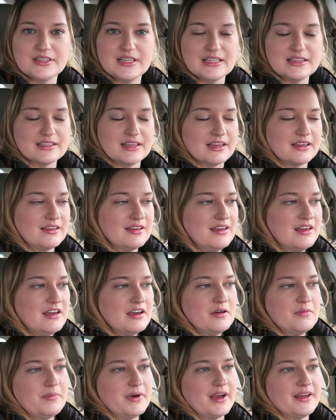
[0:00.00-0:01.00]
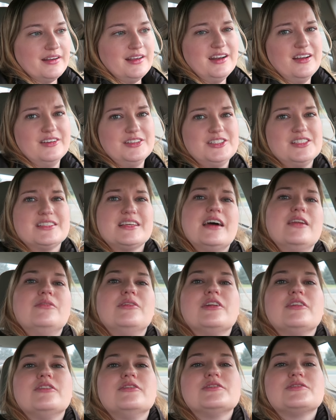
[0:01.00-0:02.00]
or anything, but you know, it's just kind of
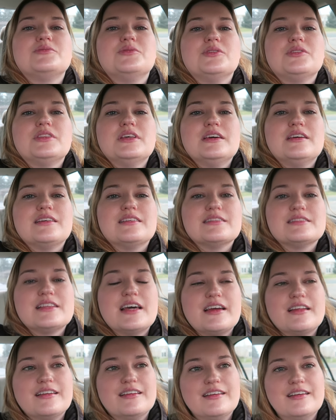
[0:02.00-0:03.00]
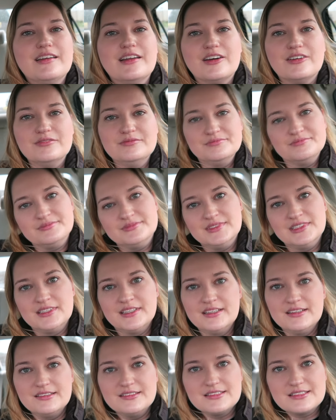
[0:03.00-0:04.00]
one of those cool things that, you know,
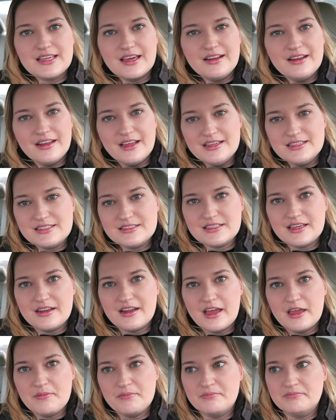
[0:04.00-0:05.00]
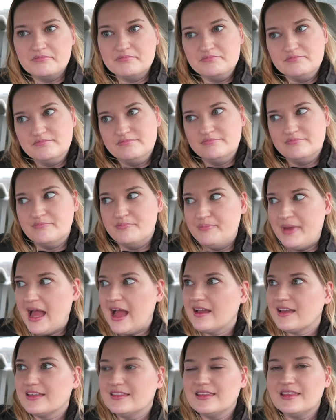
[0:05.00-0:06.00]
it's kind of nice that I'm
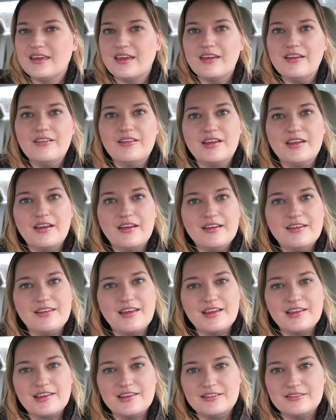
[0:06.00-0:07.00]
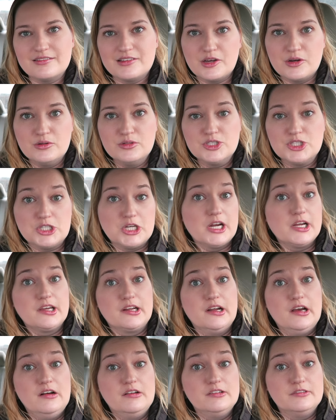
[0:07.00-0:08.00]
back in the area and I can go check
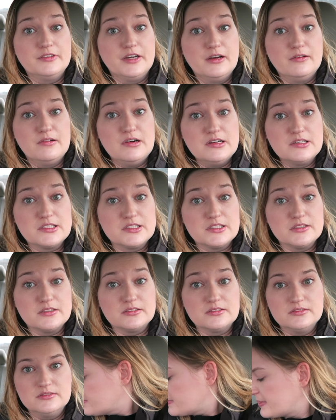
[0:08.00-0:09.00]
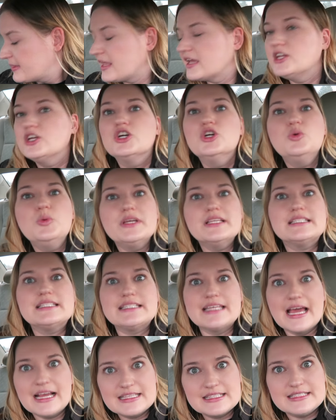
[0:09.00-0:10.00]
it out if I want to. And who is
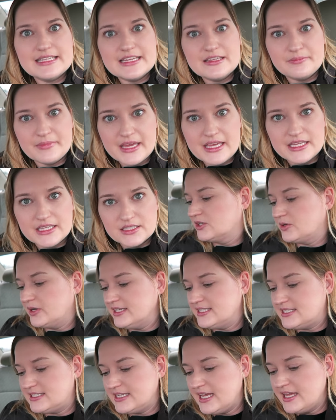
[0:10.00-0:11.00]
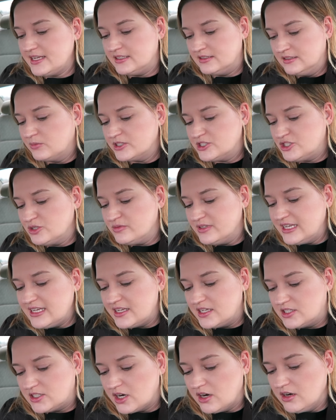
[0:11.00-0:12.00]
texting me? Kristen, what you
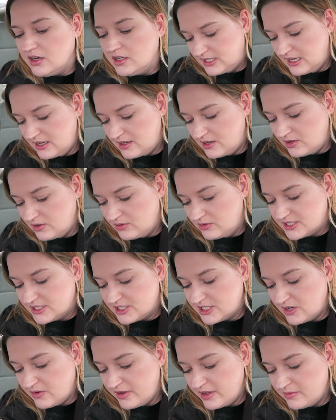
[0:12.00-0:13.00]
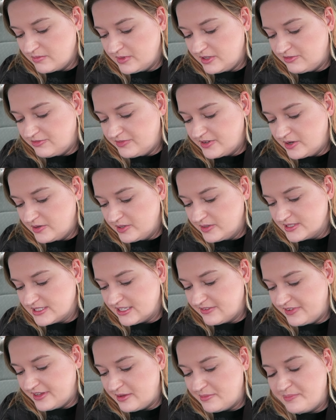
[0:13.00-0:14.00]
need, girl? Uh-oh, showing me photos
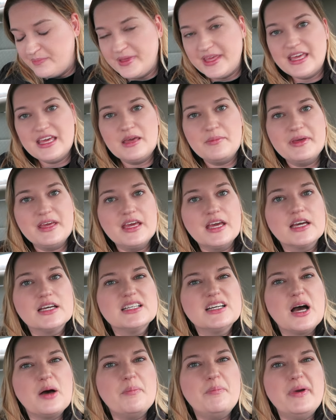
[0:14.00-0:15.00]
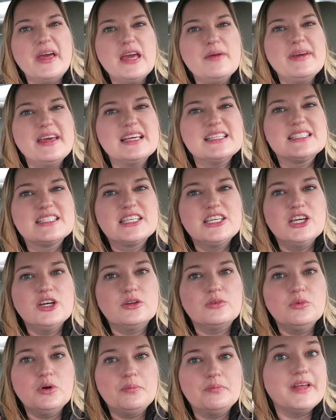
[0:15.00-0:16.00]
of her baby. Her baby is
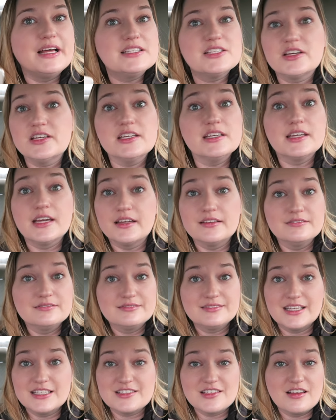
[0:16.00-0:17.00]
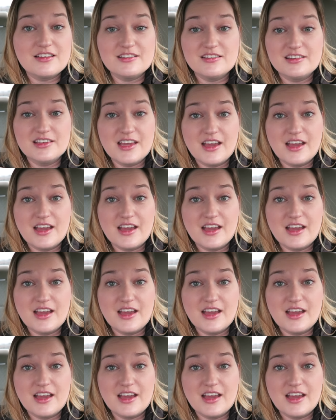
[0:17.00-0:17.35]
cute. Whoop, that's all you get that's all you